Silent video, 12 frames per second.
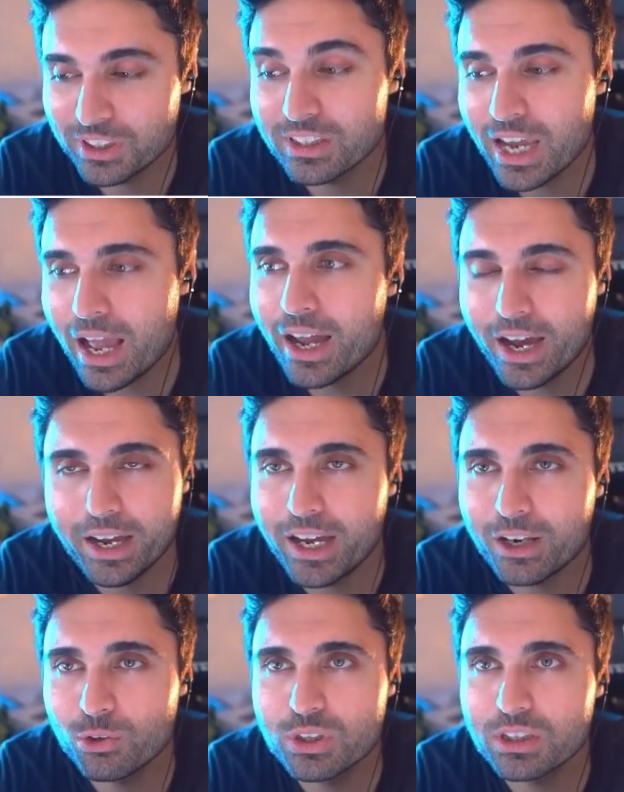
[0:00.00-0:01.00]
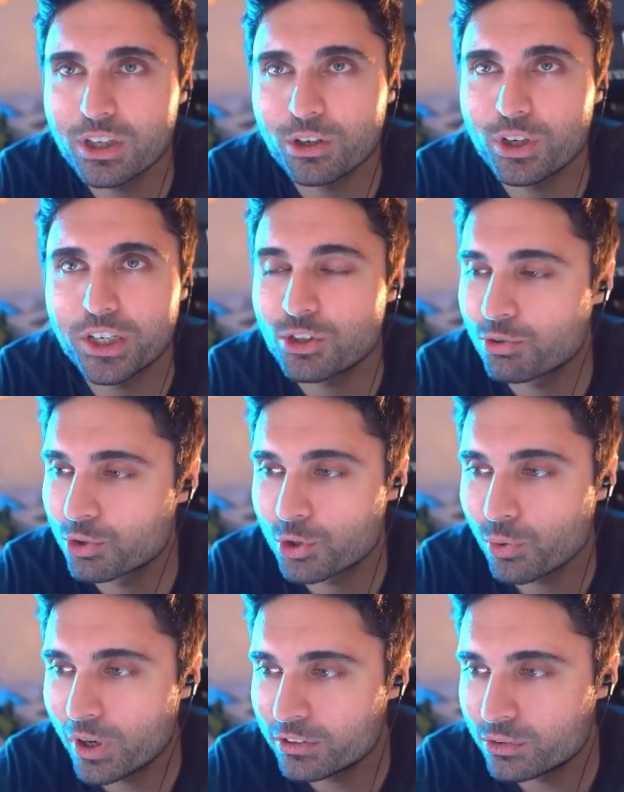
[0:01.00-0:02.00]
Yeah, I don't think they're gonna do
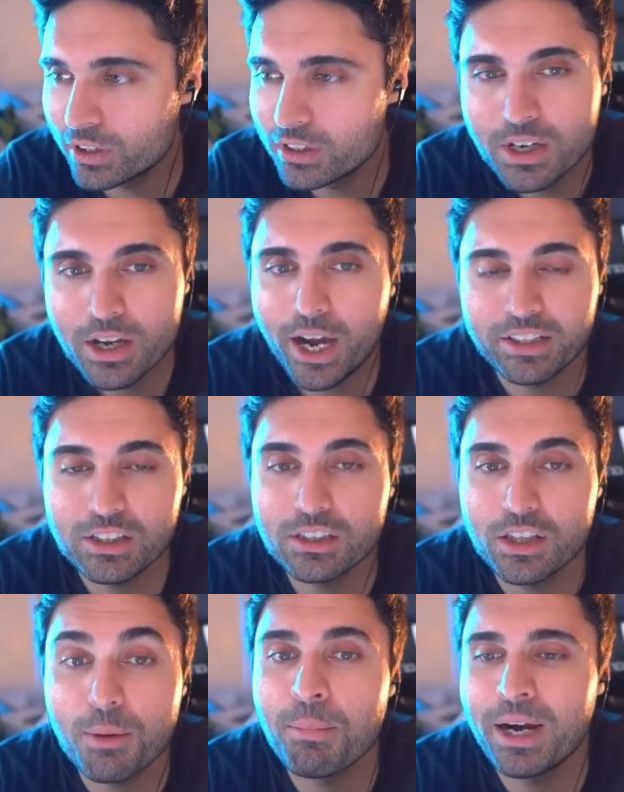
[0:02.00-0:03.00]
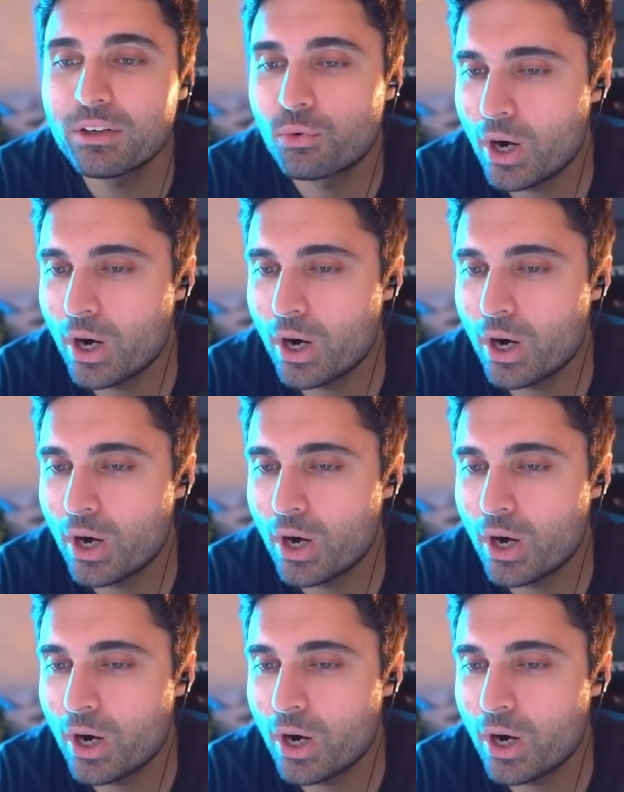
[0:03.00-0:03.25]
200. I think they might